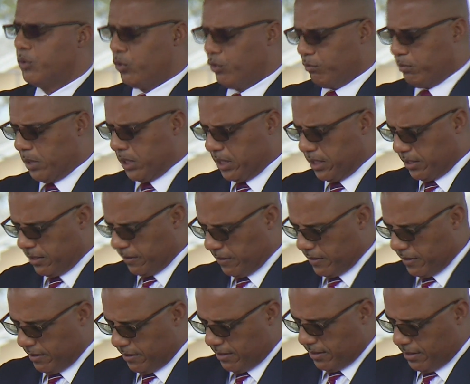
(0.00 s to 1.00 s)
movement.
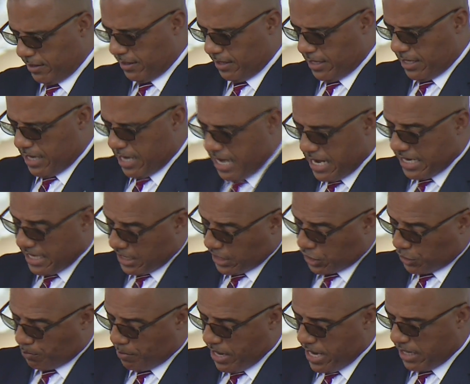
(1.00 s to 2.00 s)
I
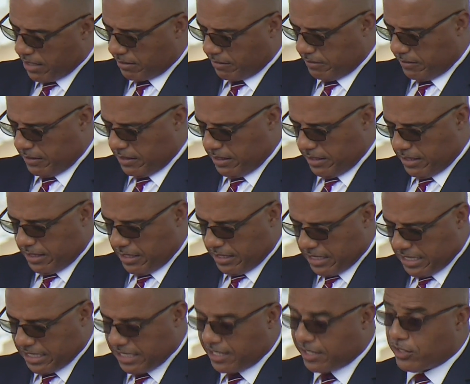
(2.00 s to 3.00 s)
expect
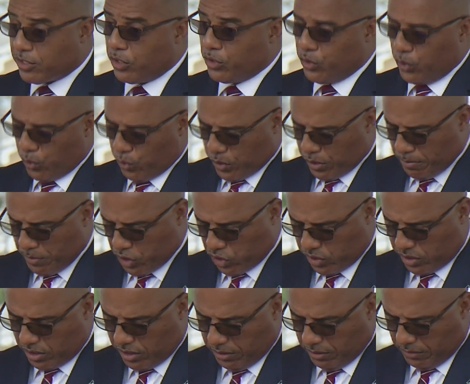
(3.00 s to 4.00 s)
that as the new
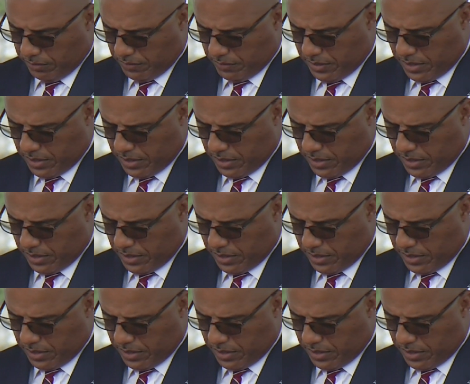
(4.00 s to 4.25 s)
commissioner,